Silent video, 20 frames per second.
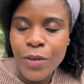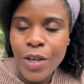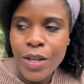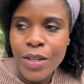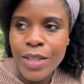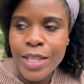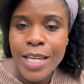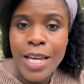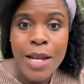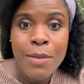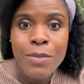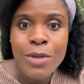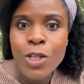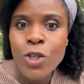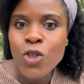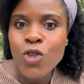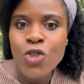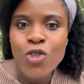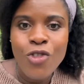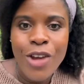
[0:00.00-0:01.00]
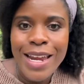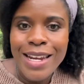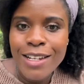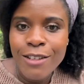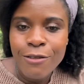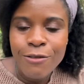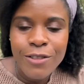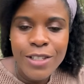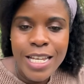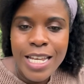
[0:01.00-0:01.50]

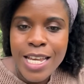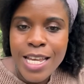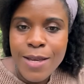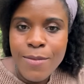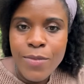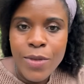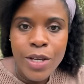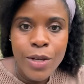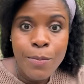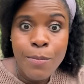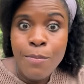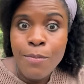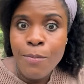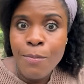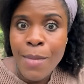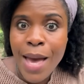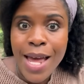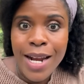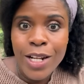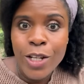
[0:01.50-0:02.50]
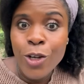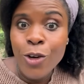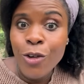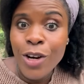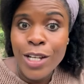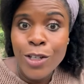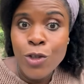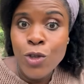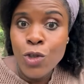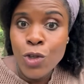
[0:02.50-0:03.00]
administrative team, the men in
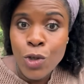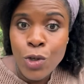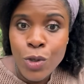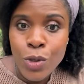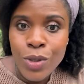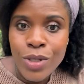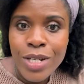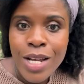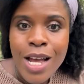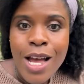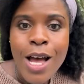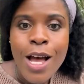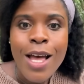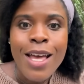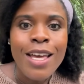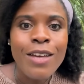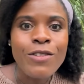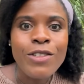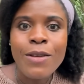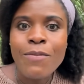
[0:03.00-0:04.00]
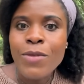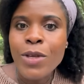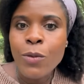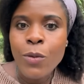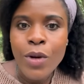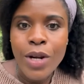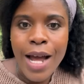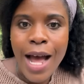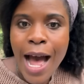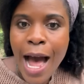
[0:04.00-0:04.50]
gray suit. If something
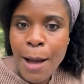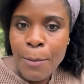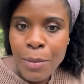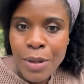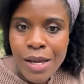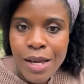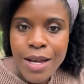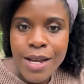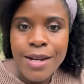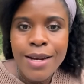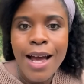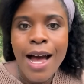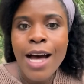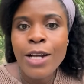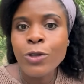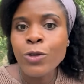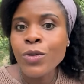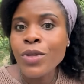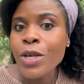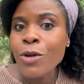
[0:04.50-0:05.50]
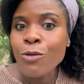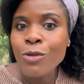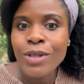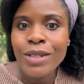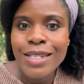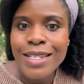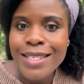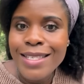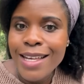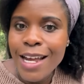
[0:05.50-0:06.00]
would have happened, how do they
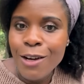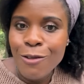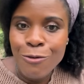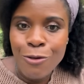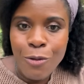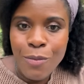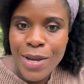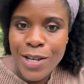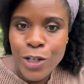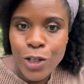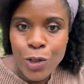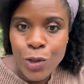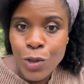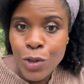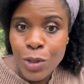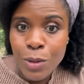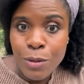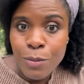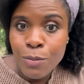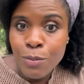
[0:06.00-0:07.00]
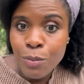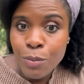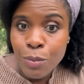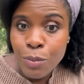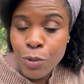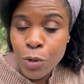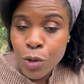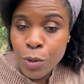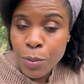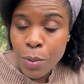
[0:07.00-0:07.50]
release that information to
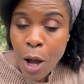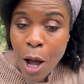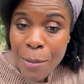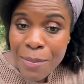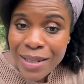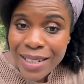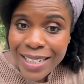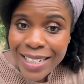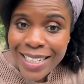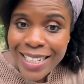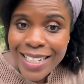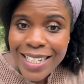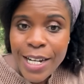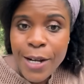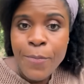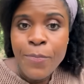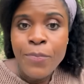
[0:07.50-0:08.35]
the public?